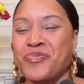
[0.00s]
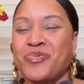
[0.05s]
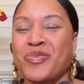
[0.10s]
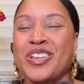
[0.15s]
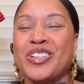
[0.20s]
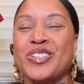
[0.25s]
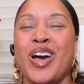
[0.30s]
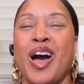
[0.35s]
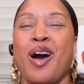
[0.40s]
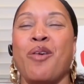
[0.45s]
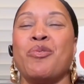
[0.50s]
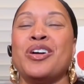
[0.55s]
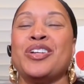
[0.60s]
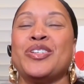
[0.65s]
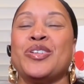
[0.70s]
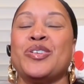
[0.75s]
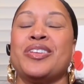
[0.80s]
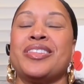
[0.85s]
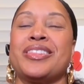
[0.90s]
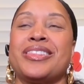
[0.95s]
So I want
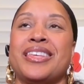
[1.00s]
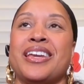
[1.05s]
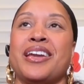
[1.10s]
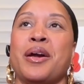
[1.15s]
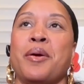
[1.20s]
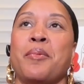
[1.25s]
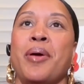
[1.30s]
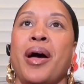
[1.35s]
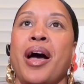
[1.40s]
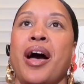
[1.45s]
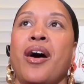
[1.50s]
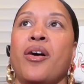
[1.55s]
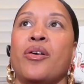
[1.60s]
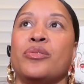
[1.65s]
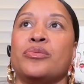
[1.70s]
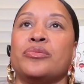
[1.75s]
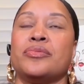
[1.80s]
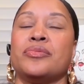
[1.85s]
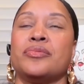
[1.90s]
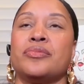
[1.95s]
you to think
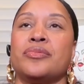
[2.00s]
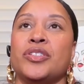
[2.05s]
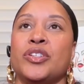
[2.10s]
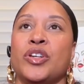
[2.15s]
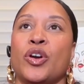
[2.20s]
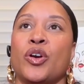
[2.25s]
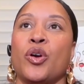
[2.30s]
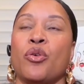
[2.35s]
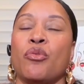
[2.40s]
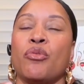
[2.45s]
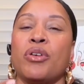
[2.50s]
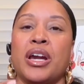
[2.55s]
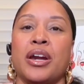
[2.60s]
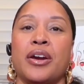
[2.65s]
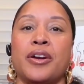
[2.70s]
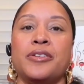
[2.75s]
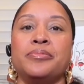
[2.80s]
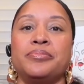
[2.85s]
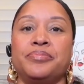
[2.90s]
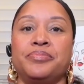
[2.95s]
about your
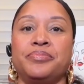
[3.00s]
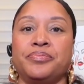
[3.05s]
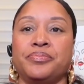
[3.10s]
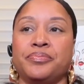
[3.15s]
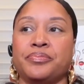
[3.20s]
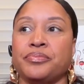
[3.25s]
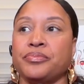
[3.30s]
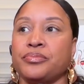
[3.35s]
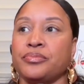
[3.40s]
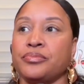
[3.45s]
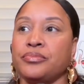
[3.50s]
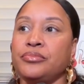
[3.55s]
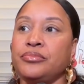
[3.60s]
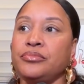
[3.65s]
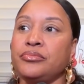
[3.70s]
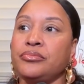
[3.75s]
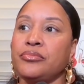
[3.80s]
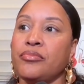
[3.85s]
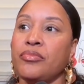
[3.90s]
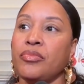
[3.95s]
career,
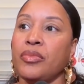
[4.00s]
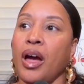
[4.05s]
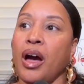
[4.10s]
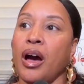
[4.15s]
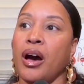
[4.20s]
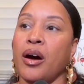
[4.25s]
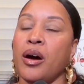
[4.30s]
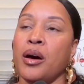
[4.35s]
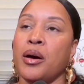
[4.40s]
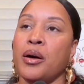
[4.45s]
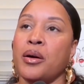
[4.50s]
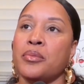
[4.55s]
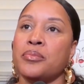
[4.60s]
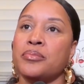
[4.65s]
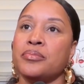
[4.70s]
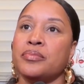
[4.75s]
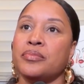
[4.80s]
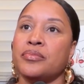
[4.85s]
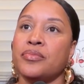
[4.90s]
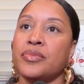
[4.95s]

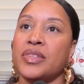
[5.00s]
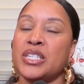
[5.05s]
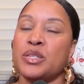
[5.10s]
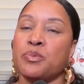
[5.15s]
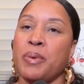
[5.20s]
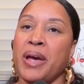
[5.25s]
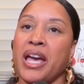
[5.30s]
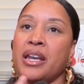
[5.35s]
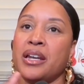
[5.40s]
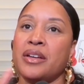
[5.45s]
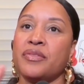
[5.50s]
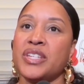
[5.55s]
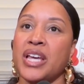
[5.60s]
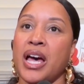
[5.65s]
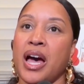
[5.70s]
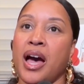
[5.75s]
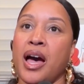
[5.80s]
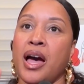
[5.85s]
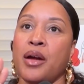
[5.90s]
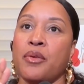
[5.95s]
the span of
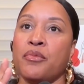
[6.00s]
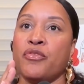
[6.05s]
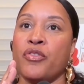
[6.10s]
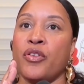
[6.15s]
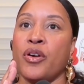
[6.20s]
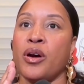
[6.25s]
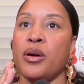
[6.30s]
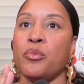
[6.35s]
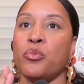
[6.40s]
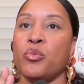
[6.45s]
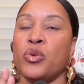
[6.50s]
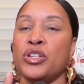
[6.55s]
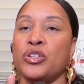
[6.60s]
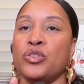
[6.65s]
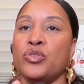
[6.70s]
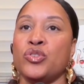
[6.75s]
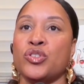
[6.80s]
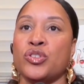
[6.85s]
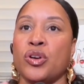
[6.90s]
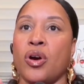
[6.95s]
time from when
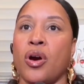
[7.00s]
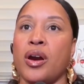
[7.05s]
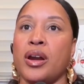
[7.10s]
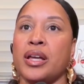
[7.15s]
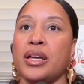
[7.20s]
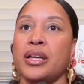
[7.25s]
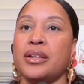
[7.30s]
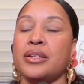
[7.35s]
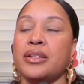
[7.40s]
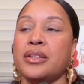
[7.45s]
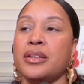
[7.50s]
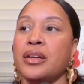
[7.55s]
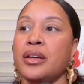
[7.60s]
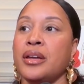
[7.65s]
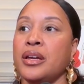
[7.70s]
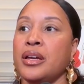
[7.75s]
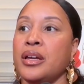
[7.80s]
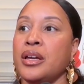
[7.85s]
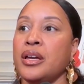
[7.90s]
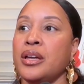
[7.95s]
you started
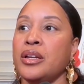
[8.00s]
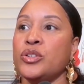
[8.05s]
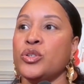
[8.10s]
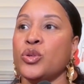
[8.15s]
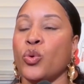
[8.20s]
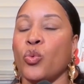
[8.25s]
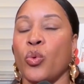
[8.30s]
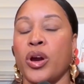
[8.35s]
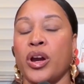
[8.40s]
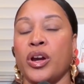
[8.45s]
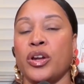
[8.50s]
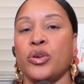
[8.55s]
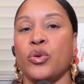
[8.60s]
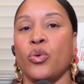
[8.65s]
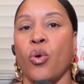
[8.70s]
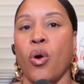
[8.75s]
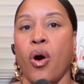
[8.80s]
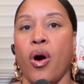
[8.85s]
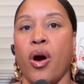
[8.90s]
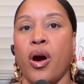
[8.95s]
to where
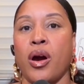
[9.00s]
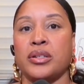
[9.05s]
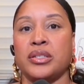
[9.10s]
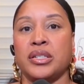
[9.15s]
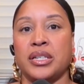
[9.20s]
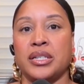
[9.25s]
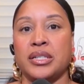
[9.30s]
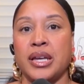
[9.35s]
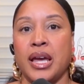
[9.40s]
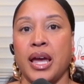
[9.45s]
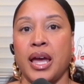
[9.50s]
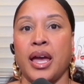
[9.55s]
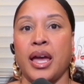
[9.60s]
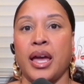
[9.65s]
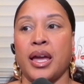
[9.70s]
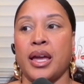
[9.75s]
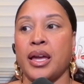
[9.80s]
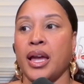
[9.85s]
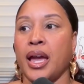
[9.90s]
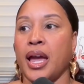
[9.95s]
you are
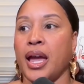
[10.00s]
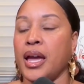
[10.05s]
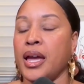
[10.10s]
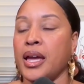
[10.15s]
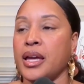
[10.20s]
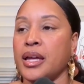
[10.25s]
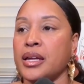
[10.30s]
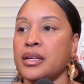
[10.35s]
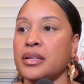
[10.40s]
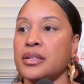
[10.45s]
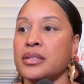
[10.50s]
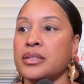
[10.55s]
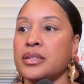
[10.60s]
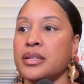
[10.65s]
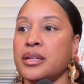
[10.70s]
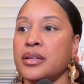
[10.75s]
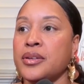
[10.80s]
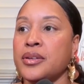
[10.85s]
today, and